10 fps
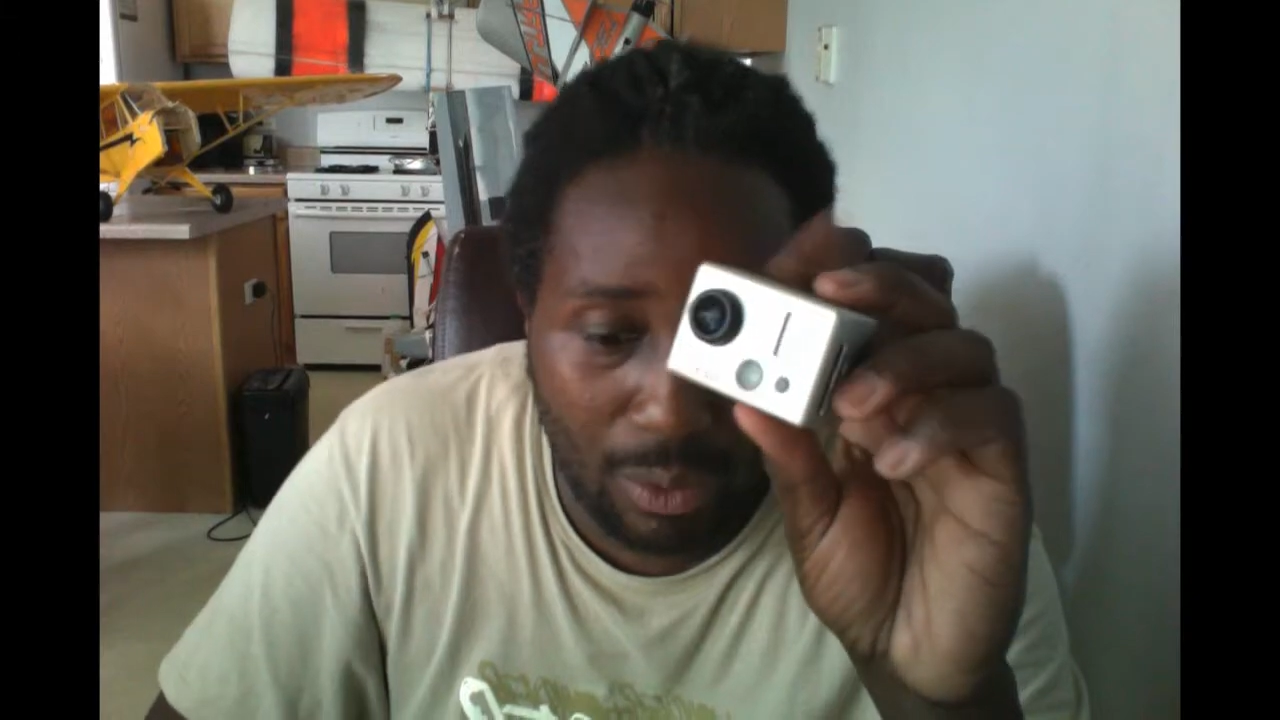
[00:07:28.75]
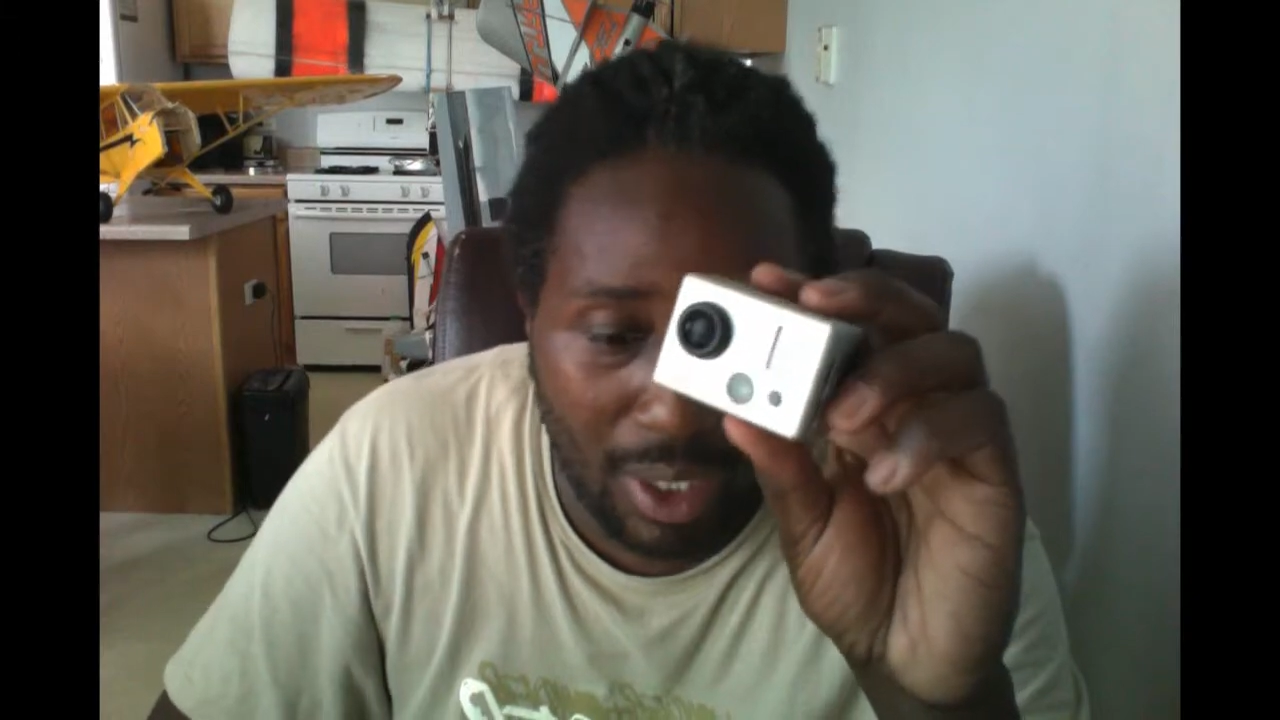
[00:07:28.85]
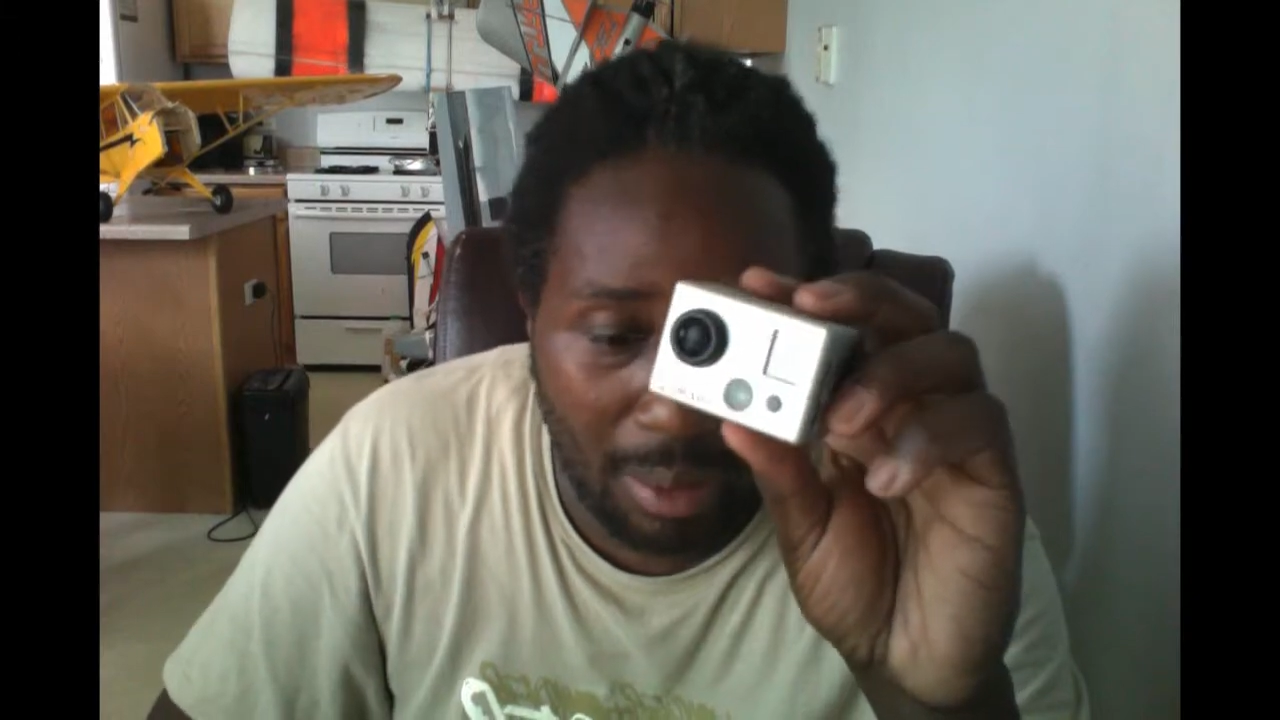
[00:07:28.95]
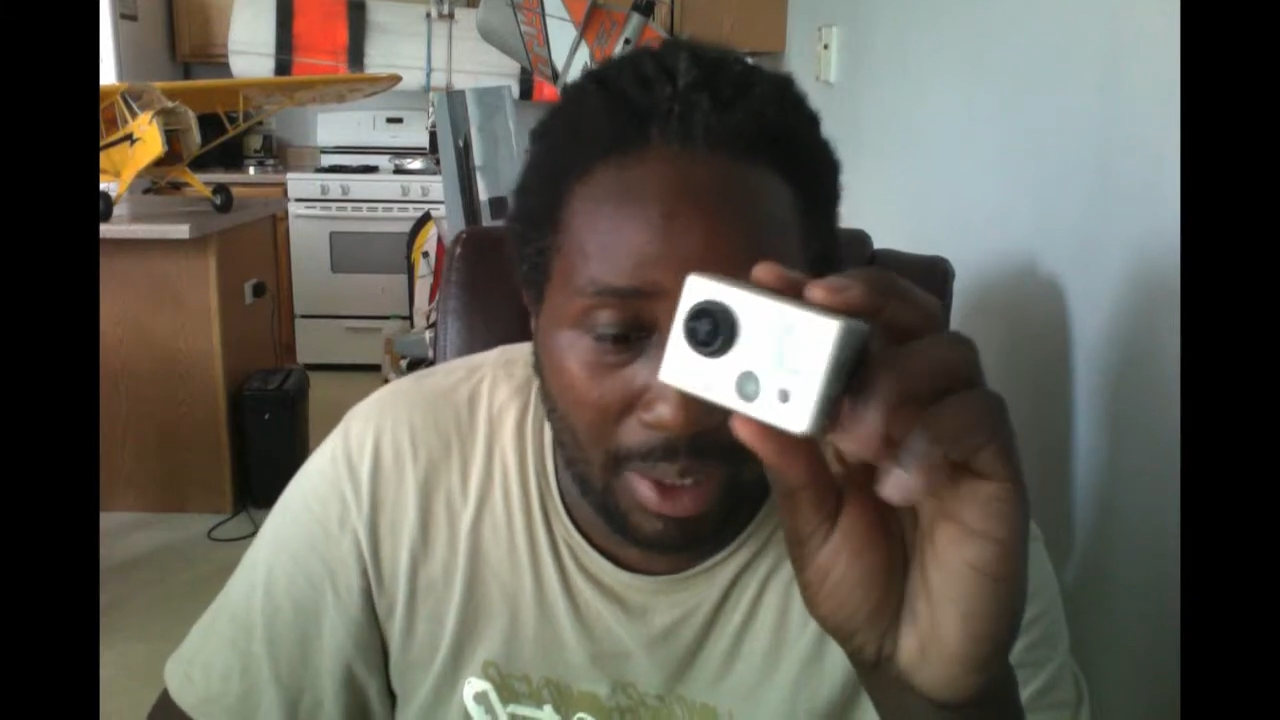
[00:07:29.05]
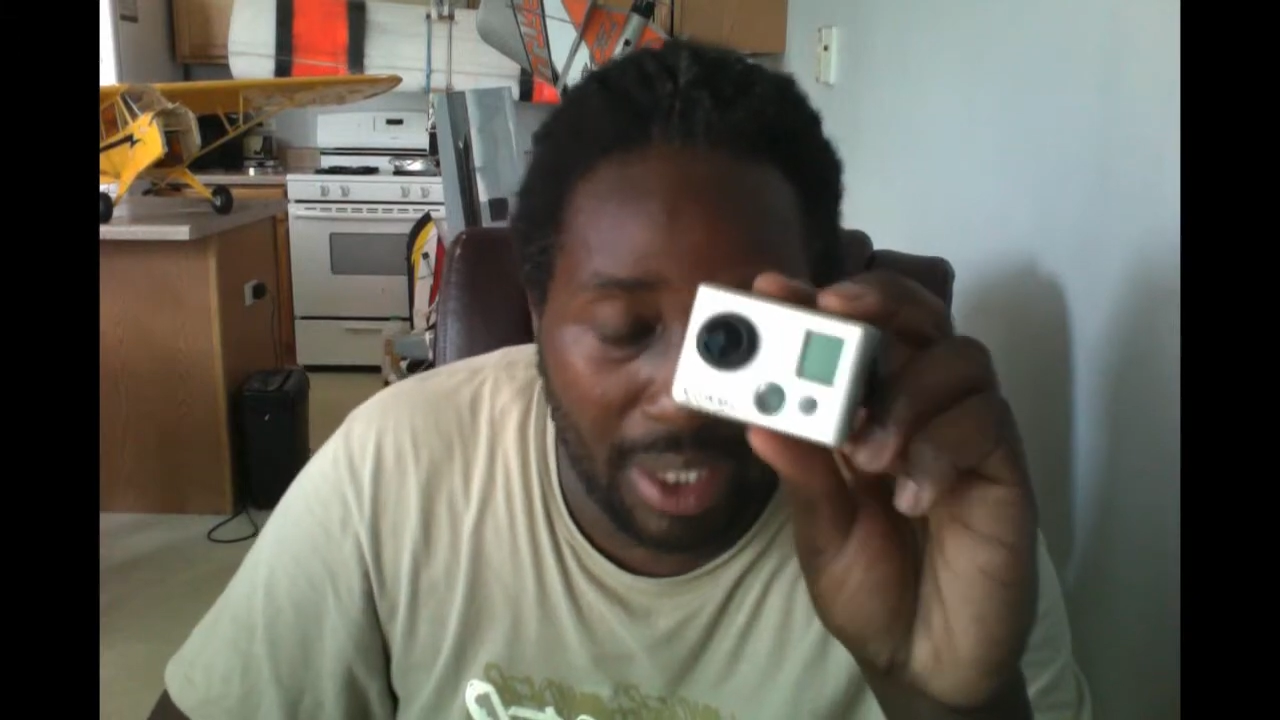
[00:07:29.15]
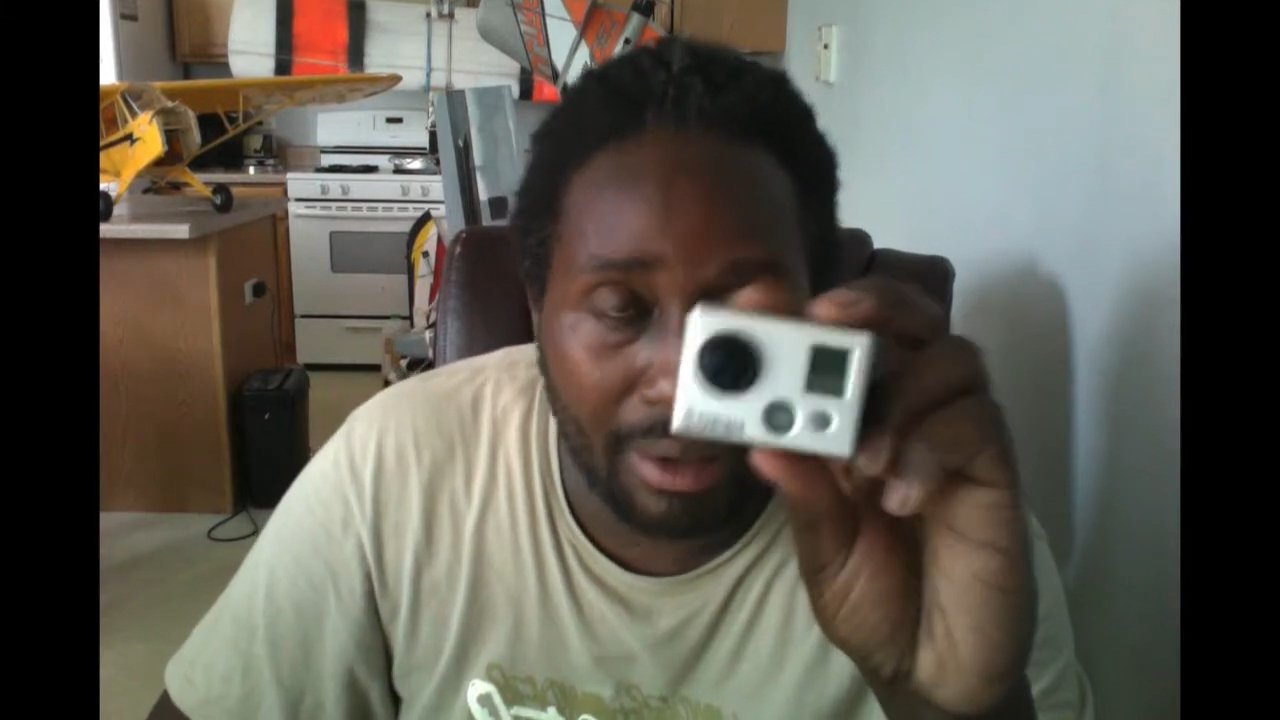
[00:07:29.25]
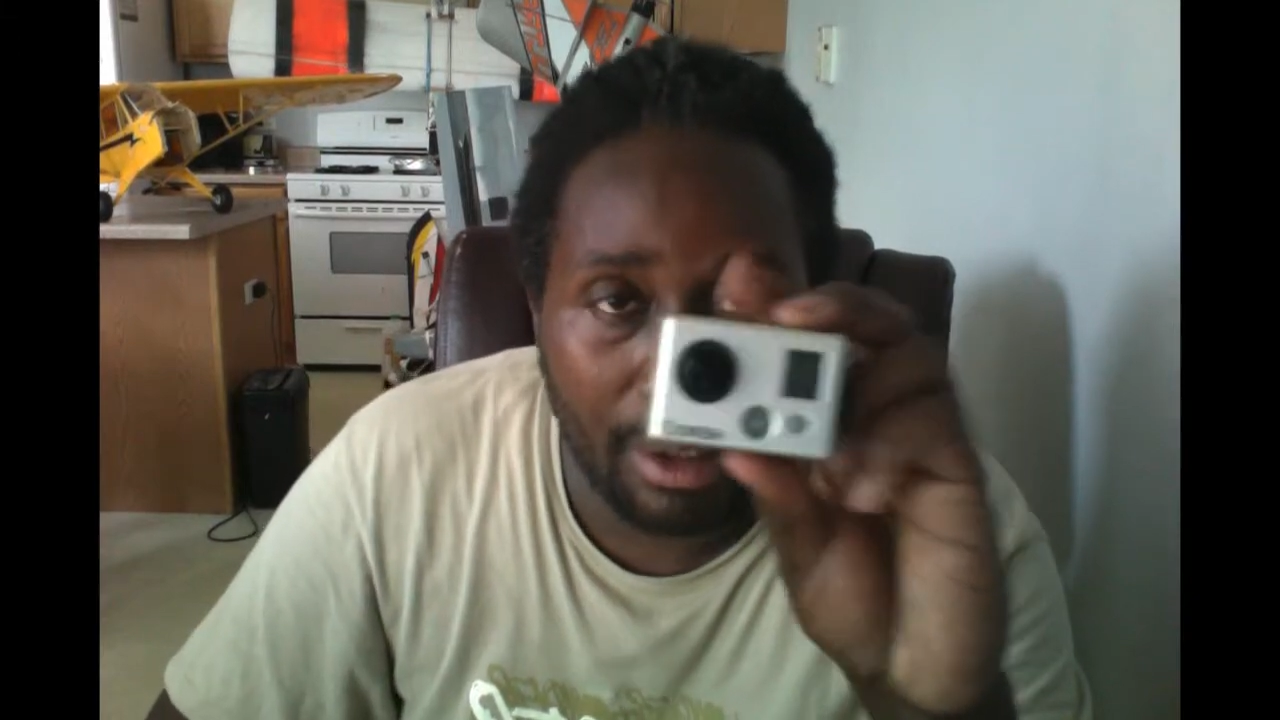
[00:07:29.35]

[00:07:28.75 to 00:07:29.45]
what I mean.